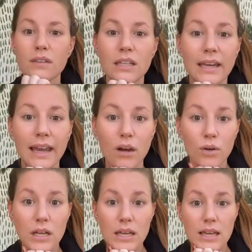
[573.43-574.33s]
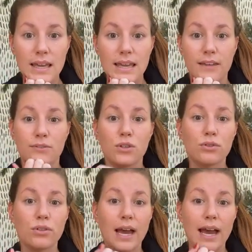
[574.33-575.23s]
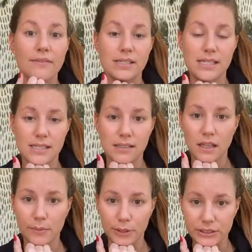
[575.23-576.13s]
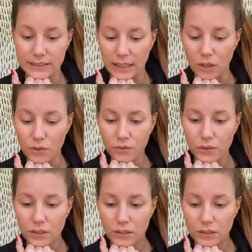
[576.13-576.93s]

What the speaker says: Now, if you do not have a Scentsy Club yourself,